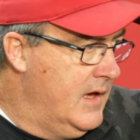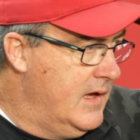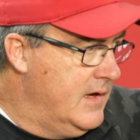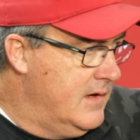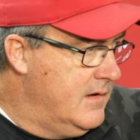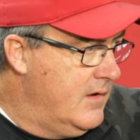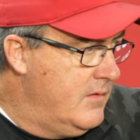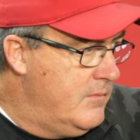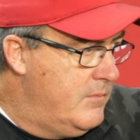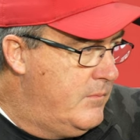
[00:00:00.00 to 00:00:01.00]
and
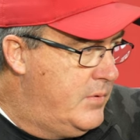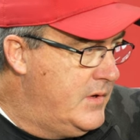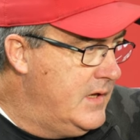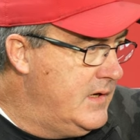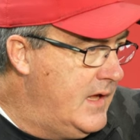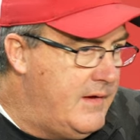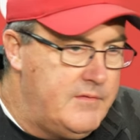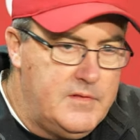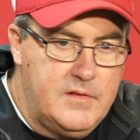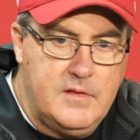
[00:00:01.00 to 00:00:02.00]
put it
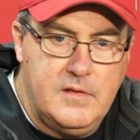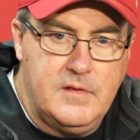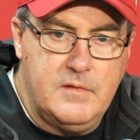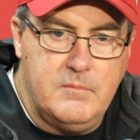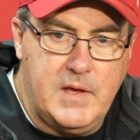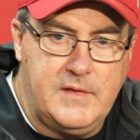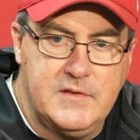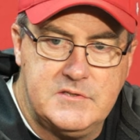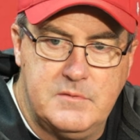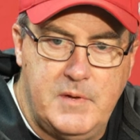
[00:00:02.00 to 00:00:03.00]
into making
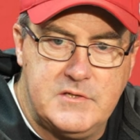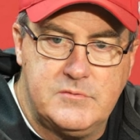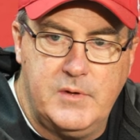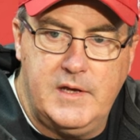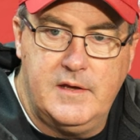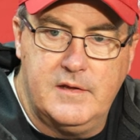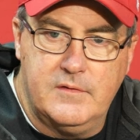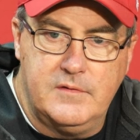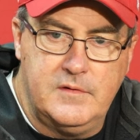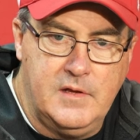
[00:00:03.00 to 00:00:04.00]
this the best week? You
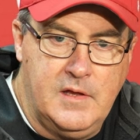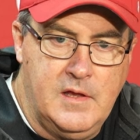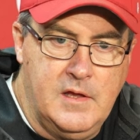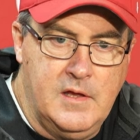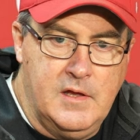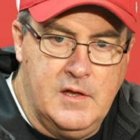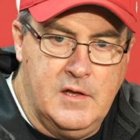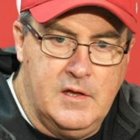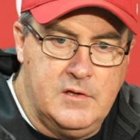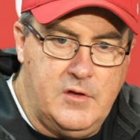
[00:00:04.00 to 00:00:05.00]
know, and
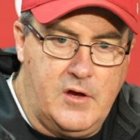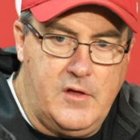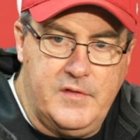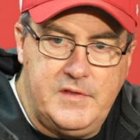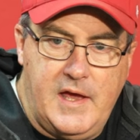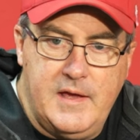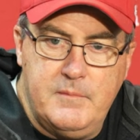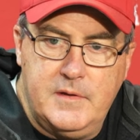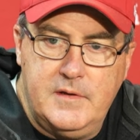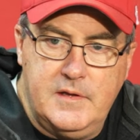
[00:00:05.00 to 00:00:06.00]
talk all the time
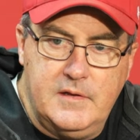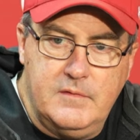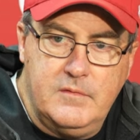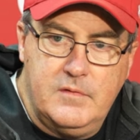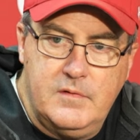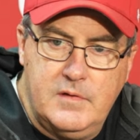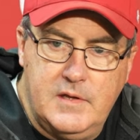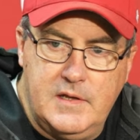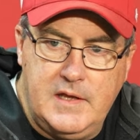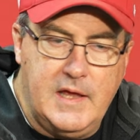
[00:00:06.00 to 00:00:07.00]
and
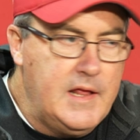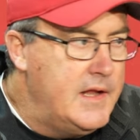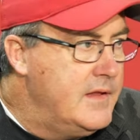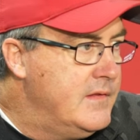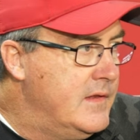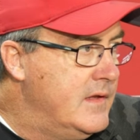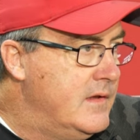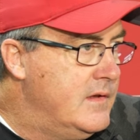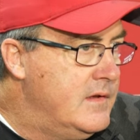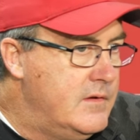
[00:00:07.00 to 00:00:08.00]
hit again on it
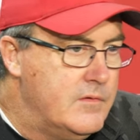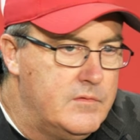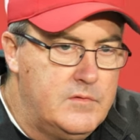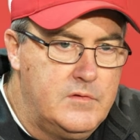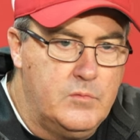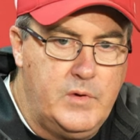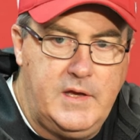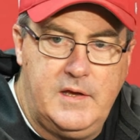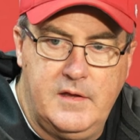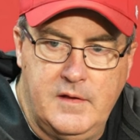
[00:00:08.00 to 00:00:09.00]
that, you know, the
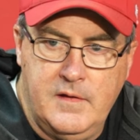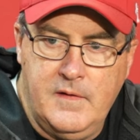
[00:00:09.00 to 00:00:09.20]
week